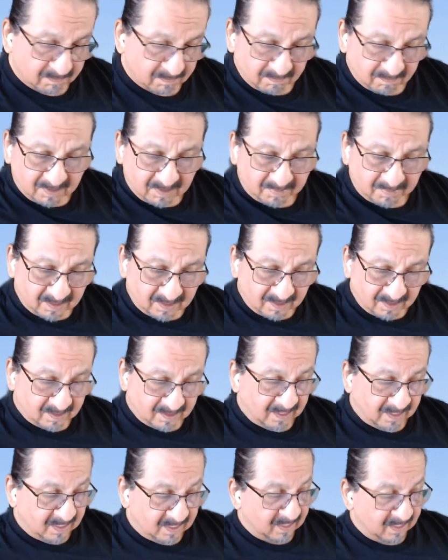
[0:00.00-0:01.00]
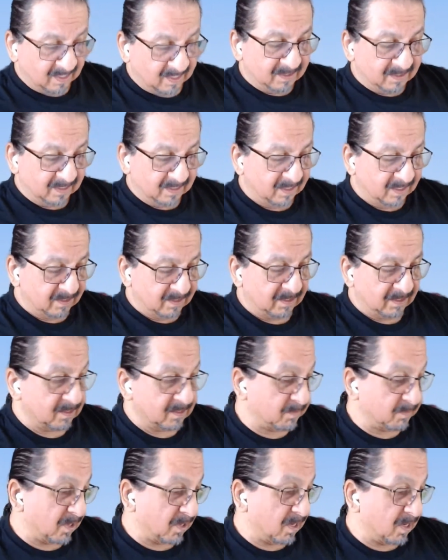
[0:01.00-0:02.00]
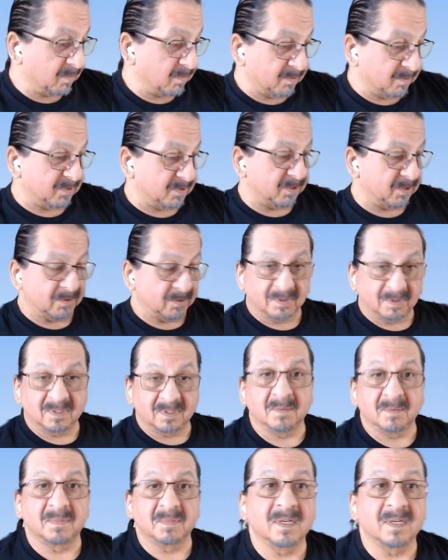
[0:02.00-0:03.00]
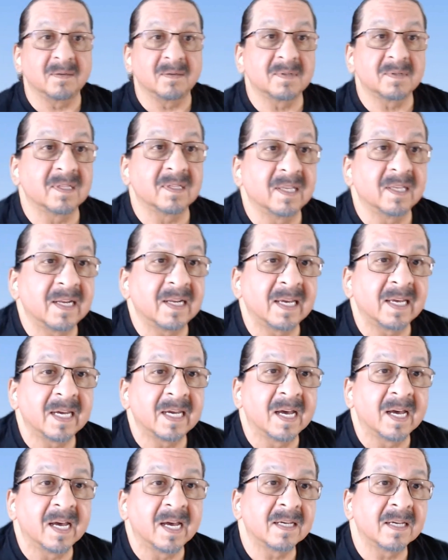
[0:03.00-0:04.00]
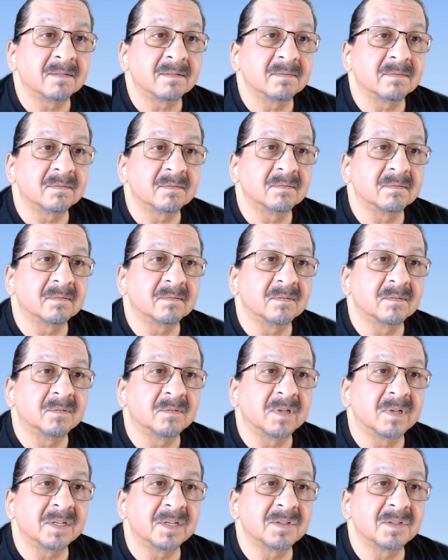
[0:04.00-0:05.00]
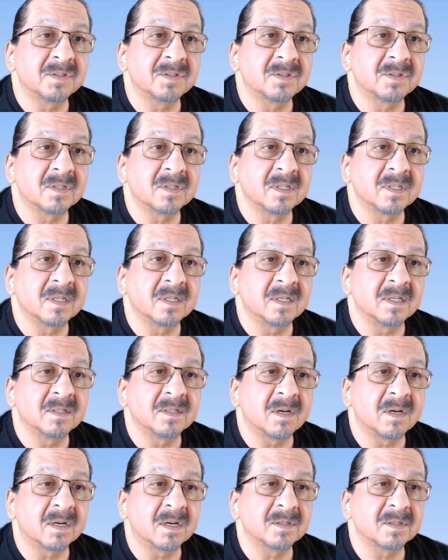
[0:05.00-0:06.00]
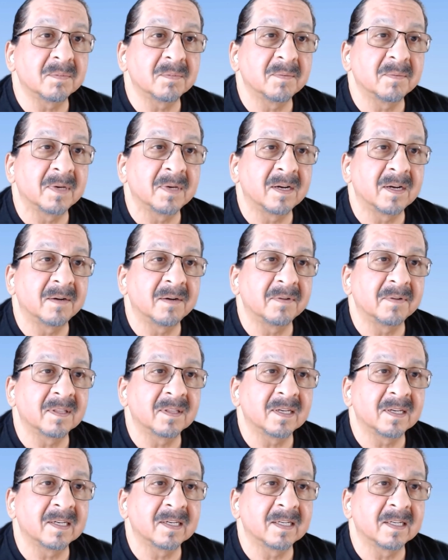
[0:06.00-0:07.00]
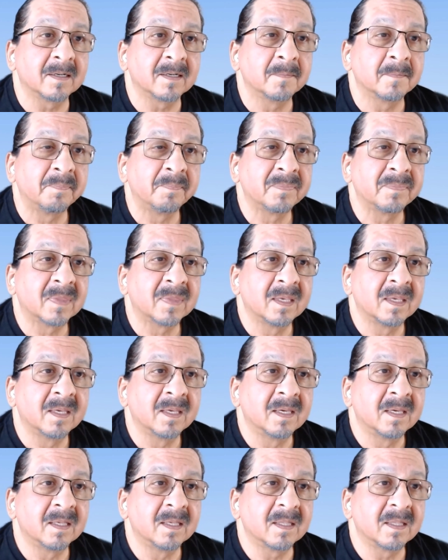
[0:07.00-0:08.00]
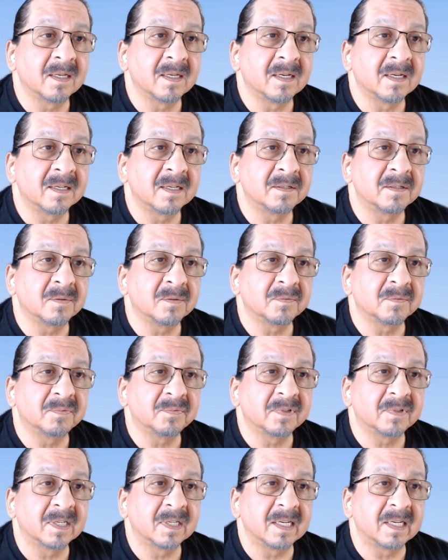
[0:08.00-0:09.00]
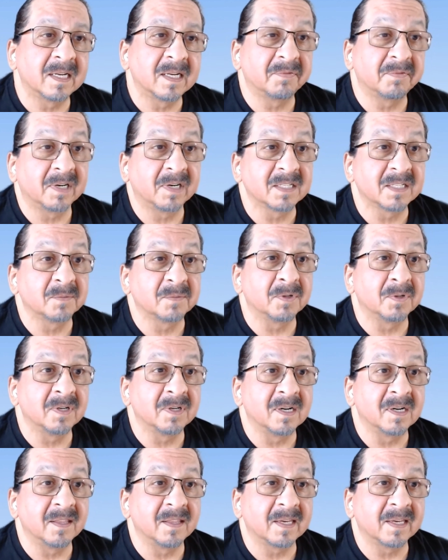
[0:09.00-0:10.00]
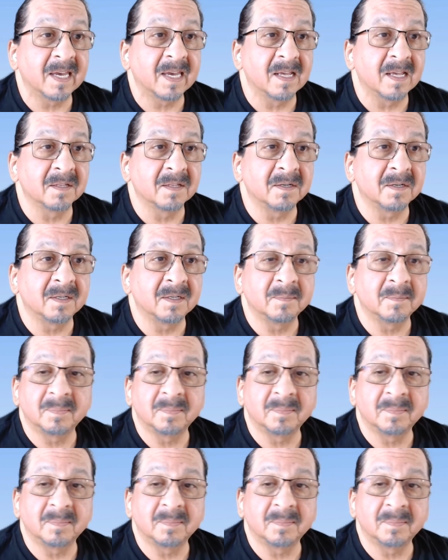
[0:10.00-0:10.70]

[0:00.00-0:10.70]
Maybe. See, this is the problem too. Is sometimes I let AI reach and talk to me about everything, and I don't forget, and I forget to put it on the calendar.